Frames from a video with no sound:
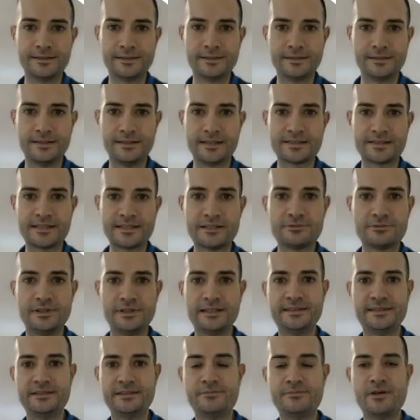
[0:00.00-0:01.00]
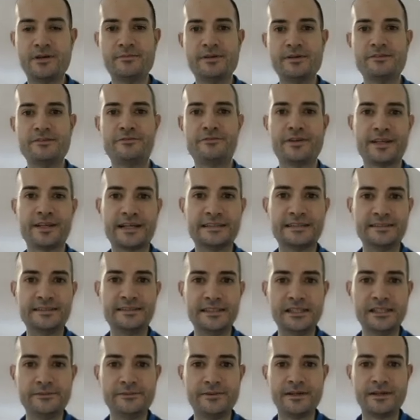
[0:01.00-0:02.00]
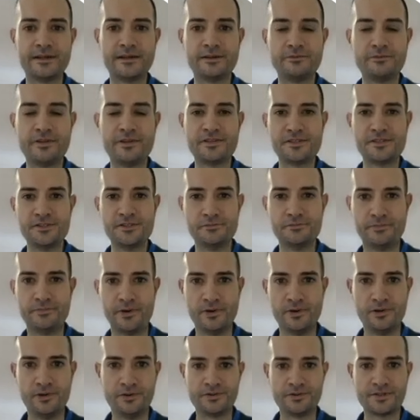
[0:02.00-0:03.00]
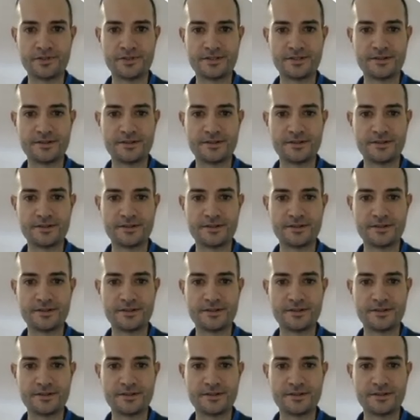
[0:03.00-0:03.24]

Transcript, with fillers: Let's calculate the moment for a cantilever with two payloads.